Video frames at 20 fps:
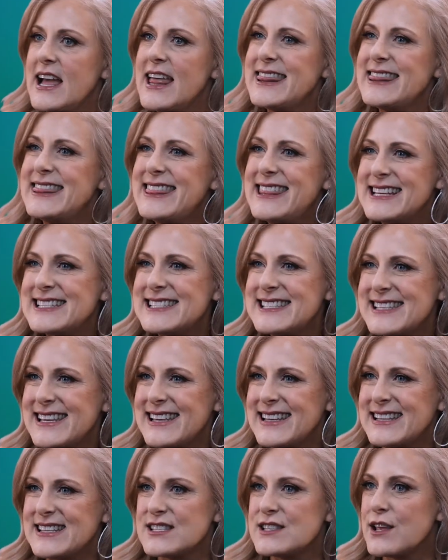This
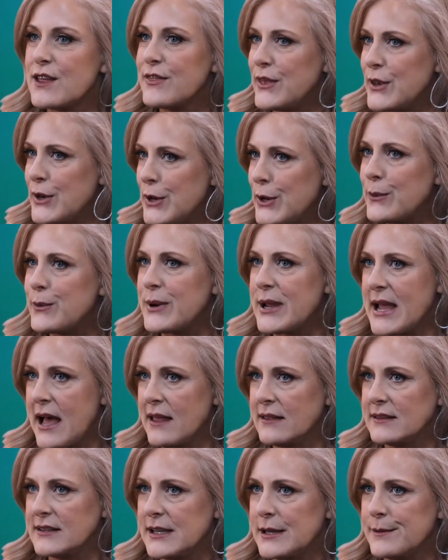is the new
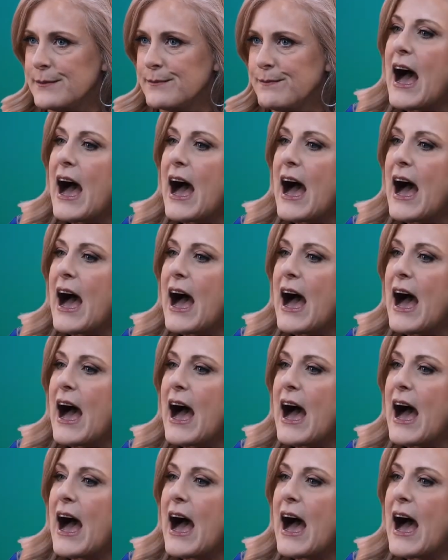reality.